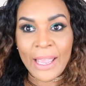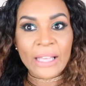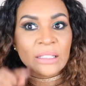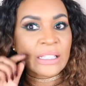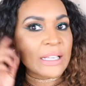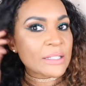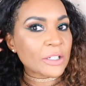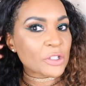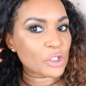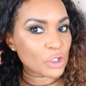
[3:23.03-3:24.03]
At least
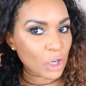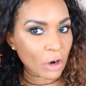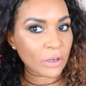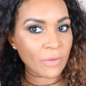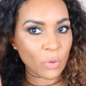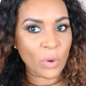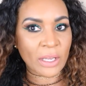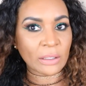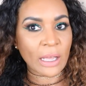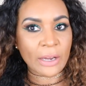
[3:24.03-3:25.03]
a start of a
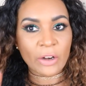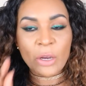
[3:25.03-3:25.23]
wing liner.